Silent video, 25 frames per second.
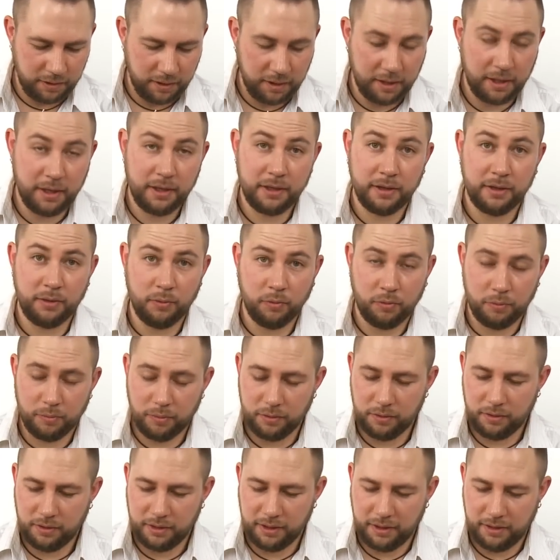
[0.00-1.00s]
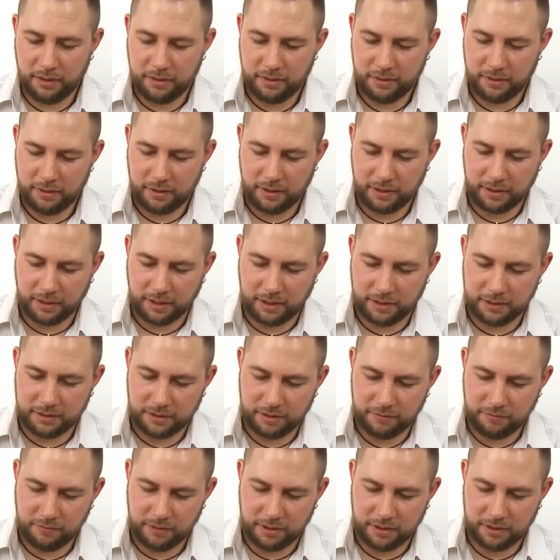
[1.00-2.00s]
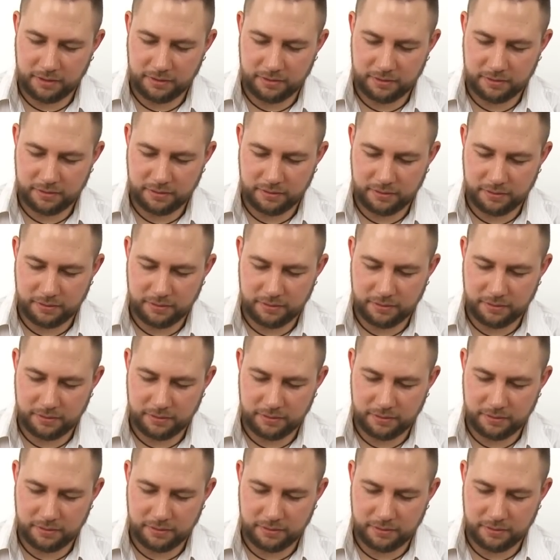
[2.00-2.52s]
And normally, like I tie flies,